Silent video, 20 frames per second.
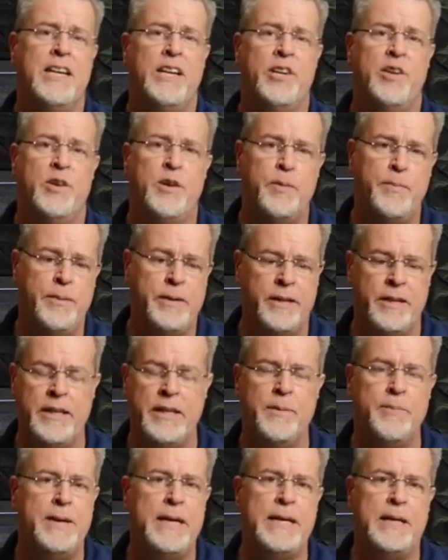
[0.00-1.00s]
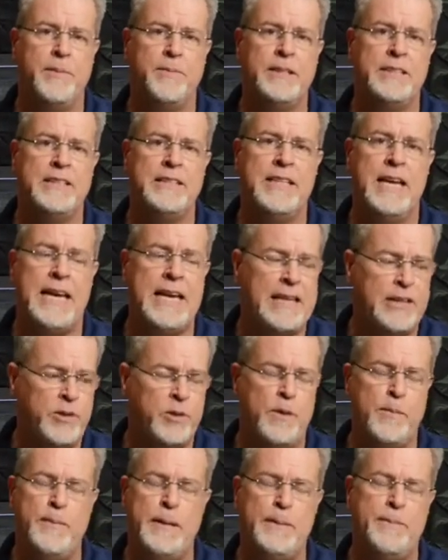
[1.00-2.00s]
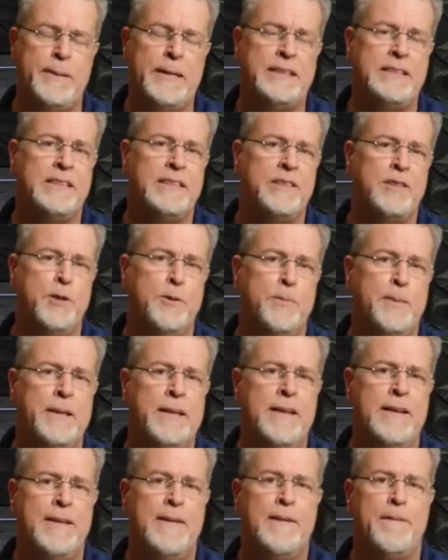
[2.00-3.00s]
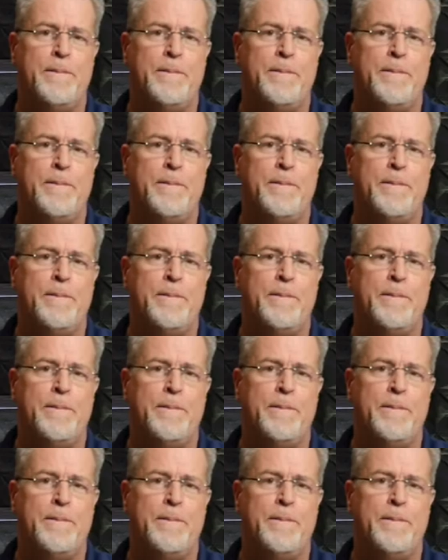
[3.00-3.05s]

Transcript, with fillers: your ability to make a mistake, do a big piece of stupid?